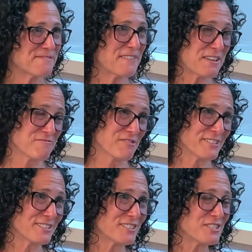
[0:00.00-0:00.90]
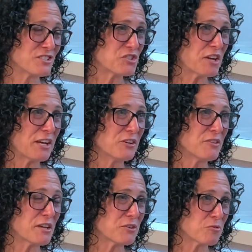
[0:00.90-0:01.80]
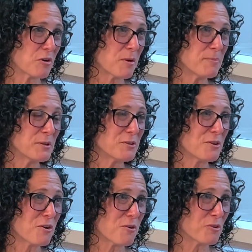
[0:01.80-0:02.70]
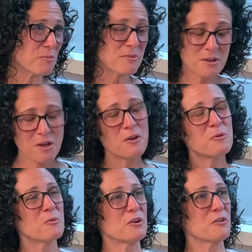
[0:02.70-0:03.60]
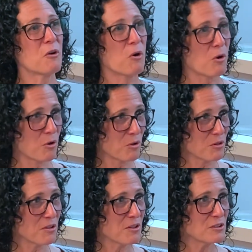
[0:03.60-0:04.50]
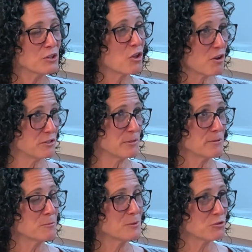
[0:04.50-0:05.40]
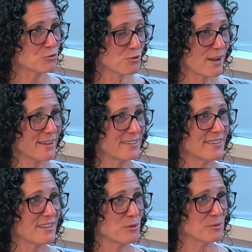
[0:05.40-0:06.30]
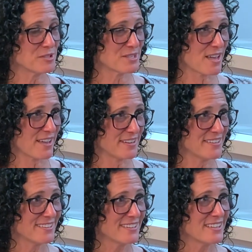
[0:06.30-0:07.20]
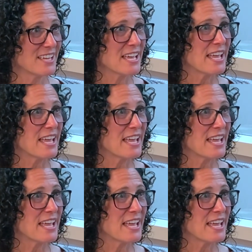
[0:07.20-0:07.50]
favorites as a child that grew up in a home where all laundry was dried outside. Oh boy.